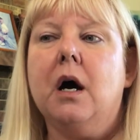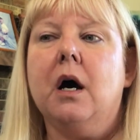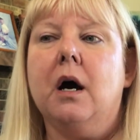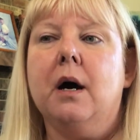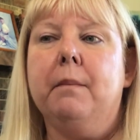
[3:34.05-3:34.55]

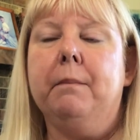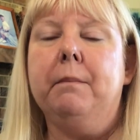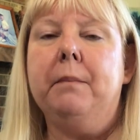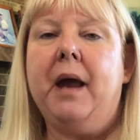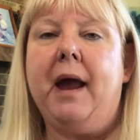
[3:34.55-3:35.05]

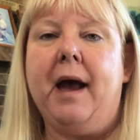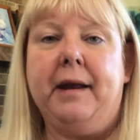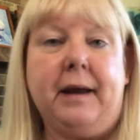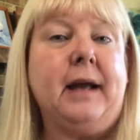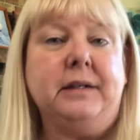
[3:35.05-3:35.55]
Um,
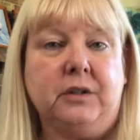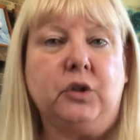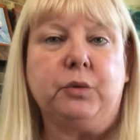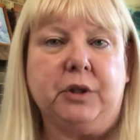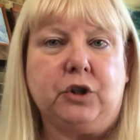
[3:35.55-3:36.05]
and I did
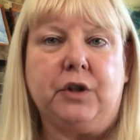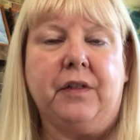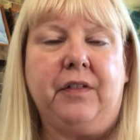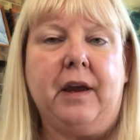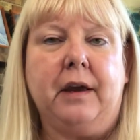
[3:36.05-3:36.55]
switch the
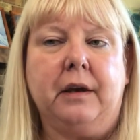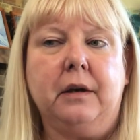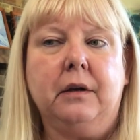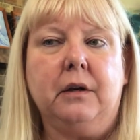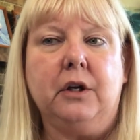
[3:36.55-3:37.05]
thing,